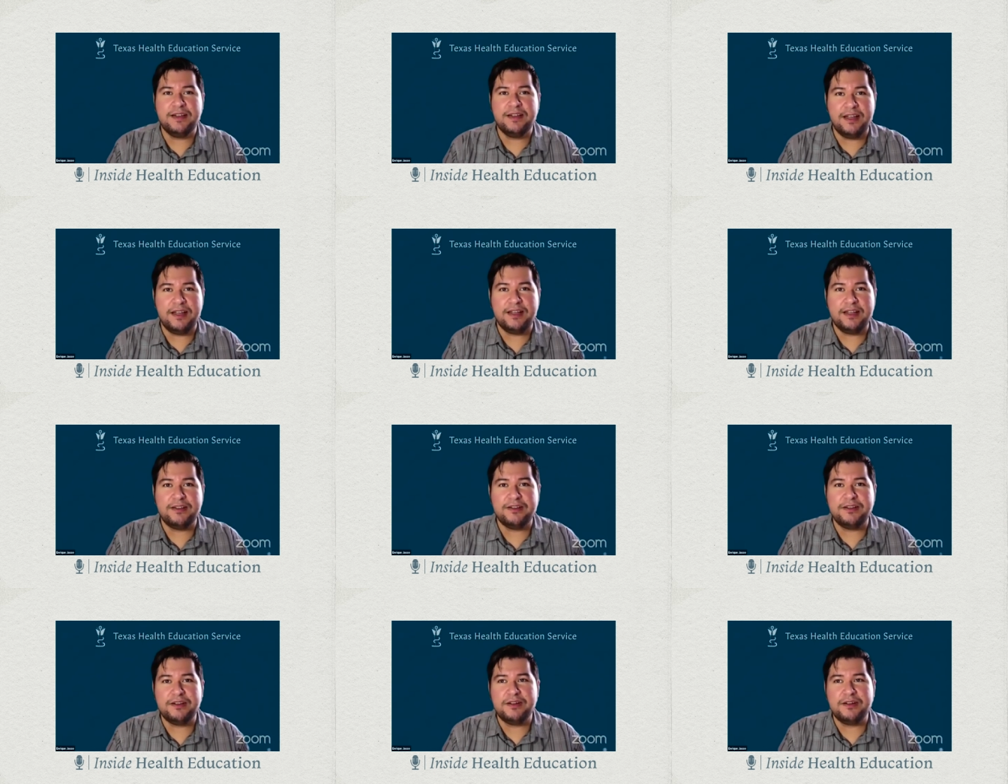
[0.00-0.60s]
Uh,
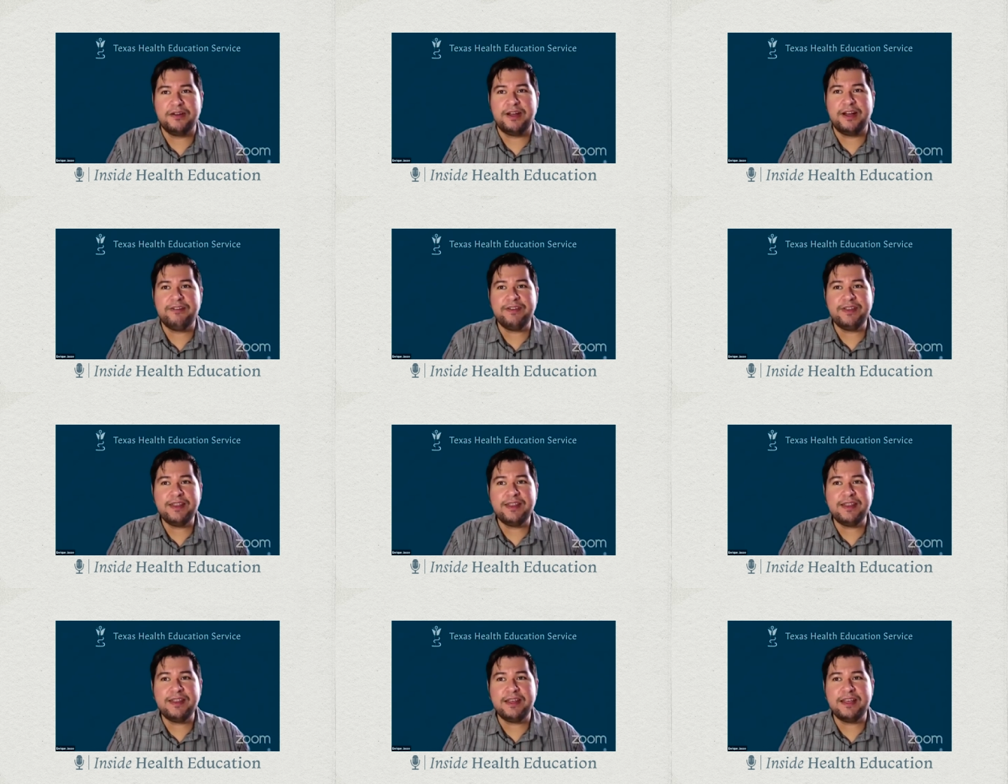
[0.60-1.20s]
you know,
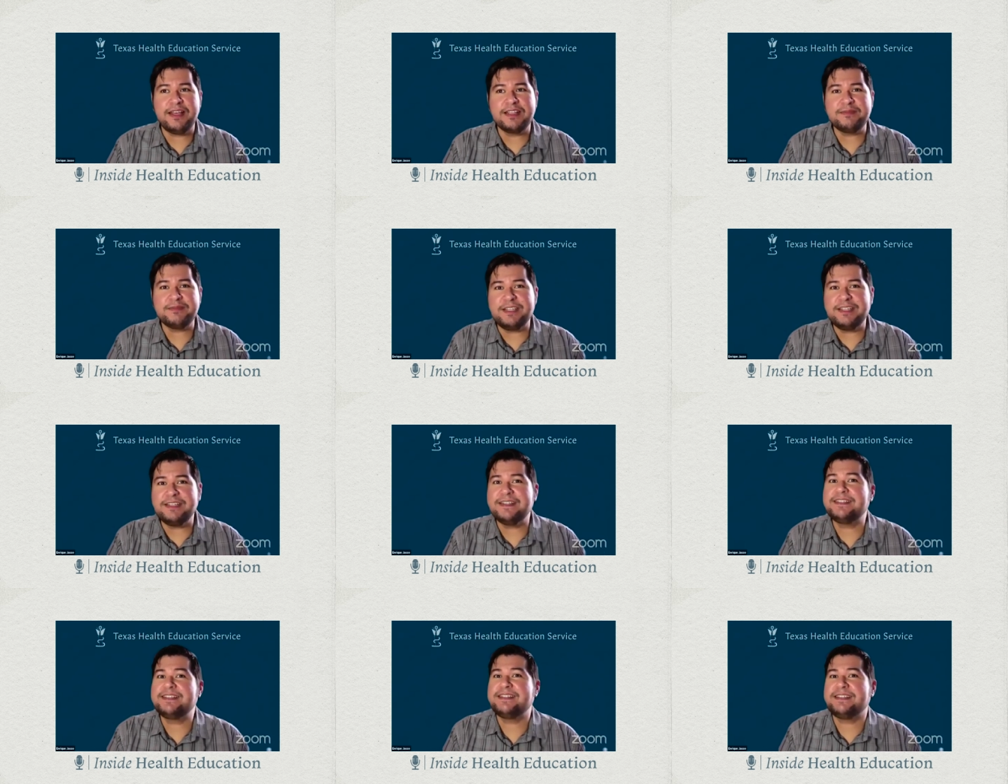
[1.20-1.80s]
everything has
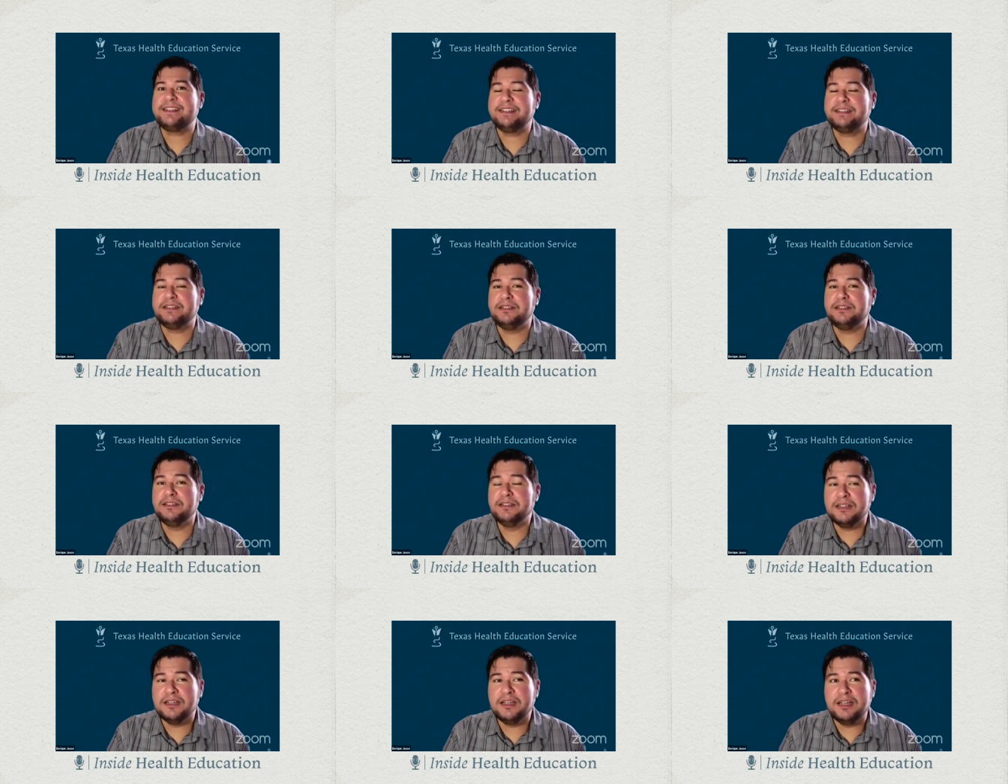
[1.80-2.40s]
been
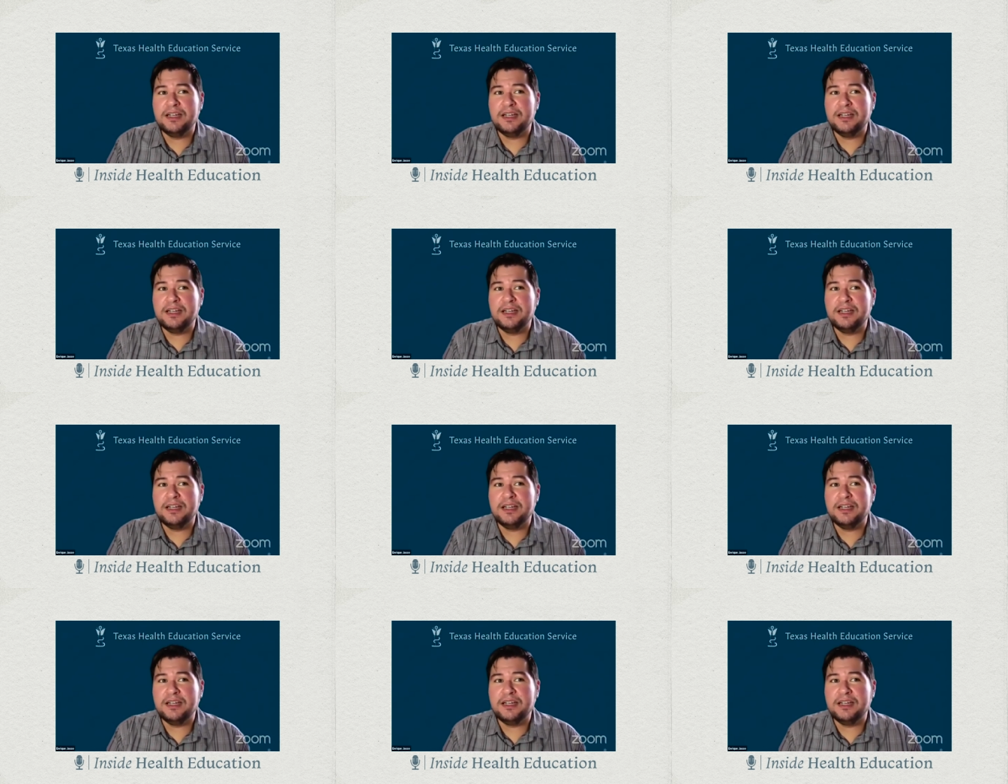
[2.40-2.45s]
distilled